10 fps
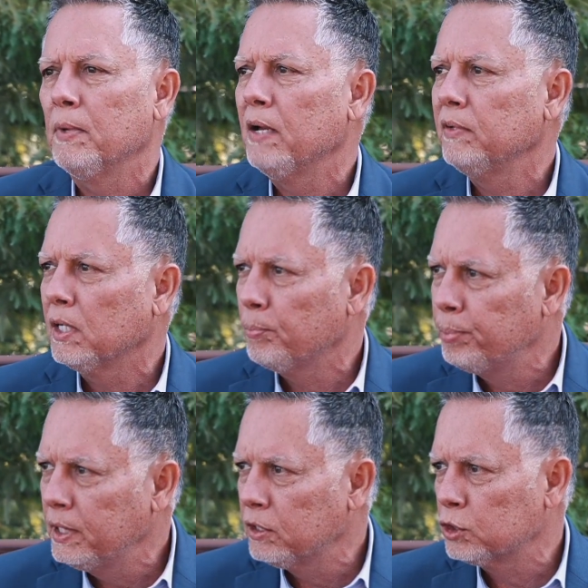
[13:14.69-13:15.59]
having a
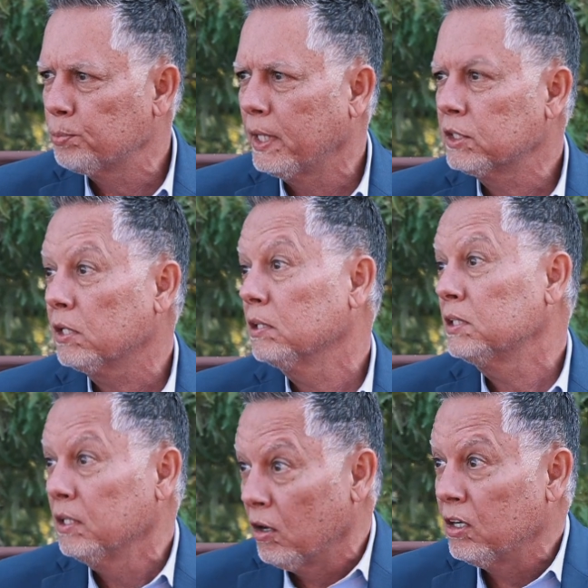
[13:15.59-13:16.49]
peer specialist
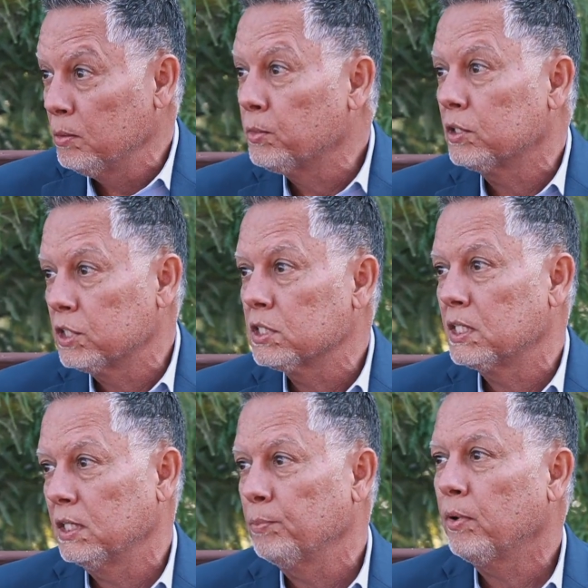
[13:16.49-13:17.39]
in our
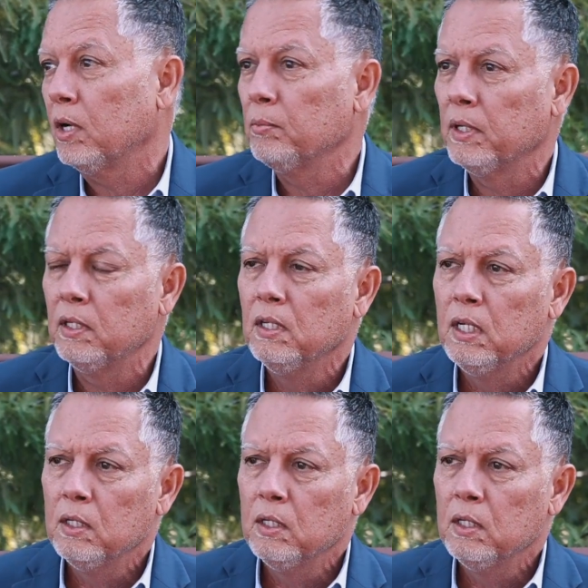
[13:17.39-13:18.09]
emergency department